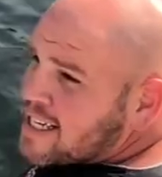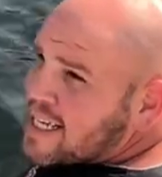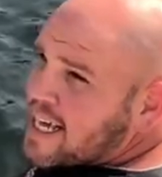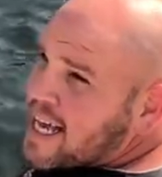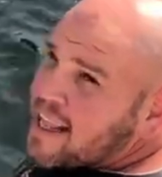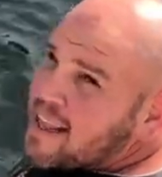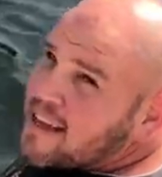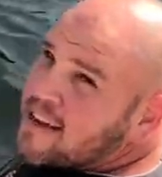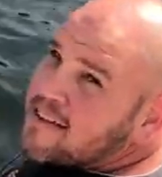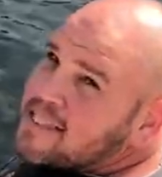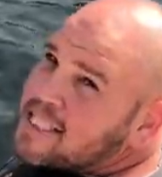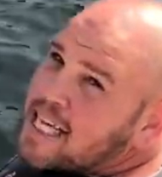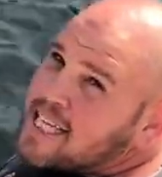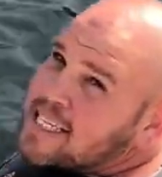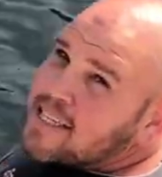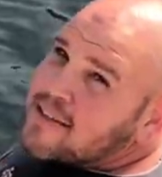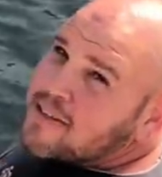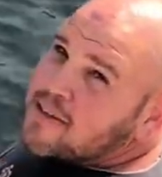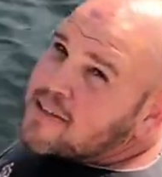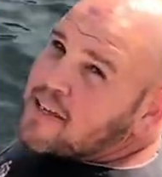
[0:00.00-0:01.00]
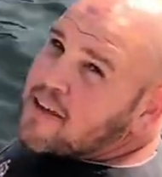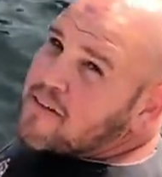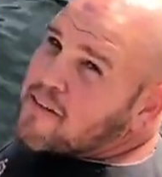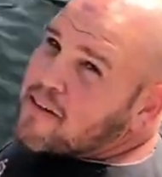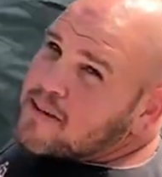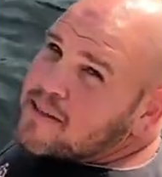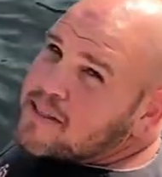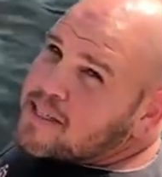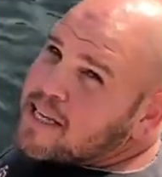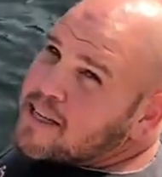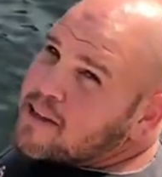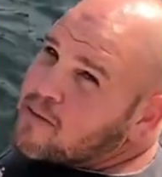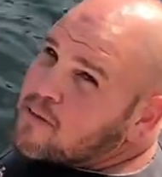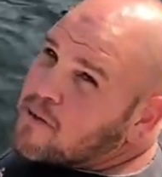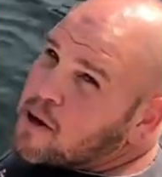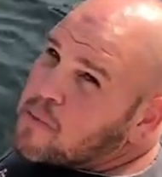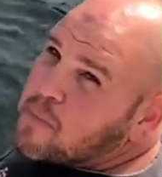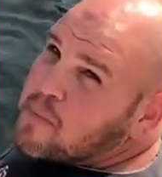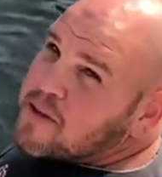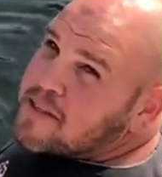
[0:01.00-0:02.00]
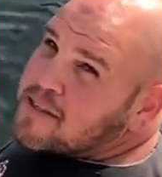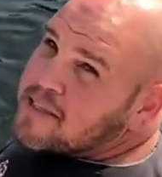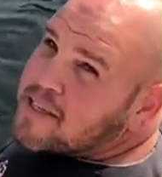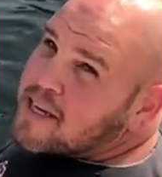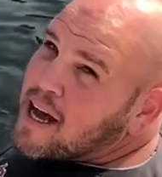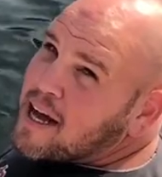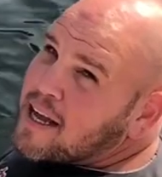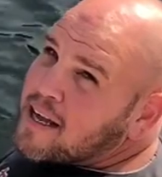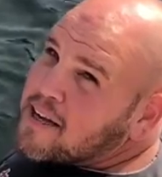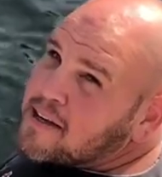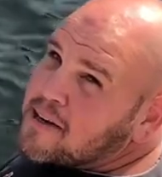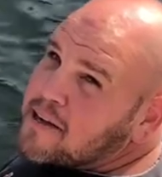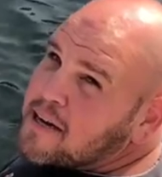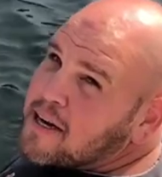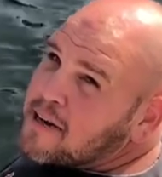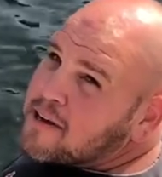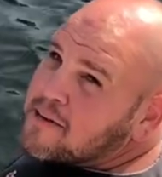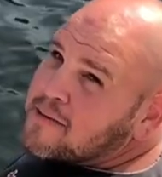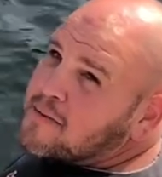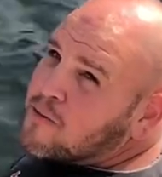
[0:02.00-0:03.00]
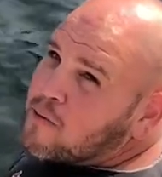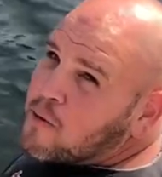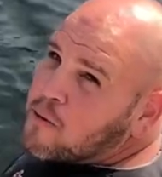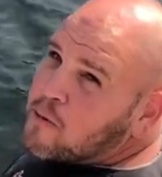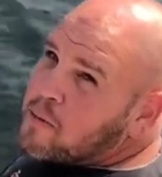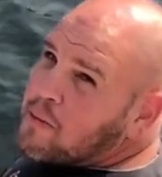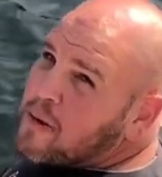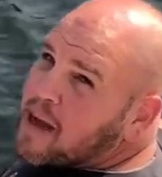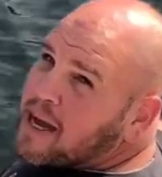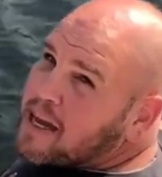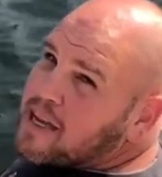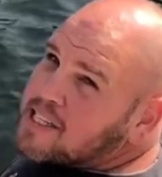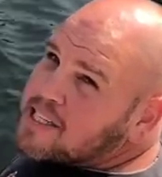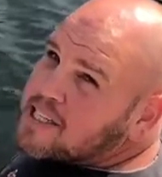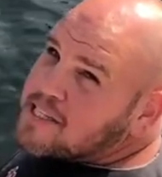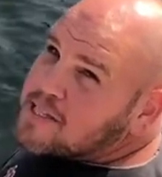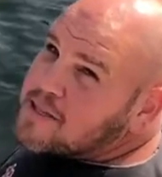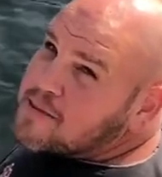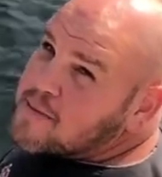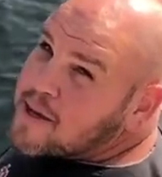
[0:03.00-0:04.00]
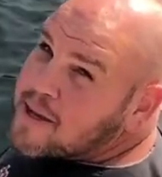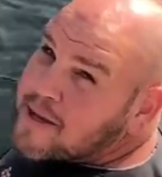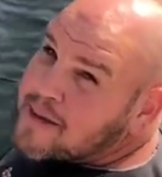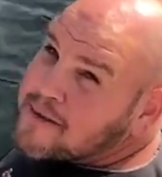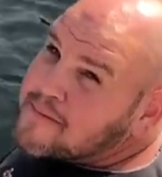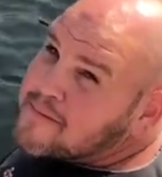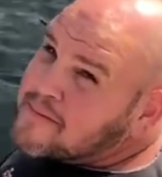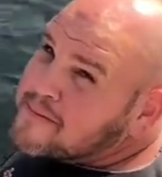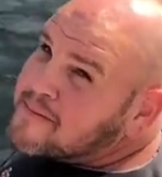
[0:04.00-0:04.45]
Got a little technical difficulty. The rope is caught under here. We'll be back in just a minute.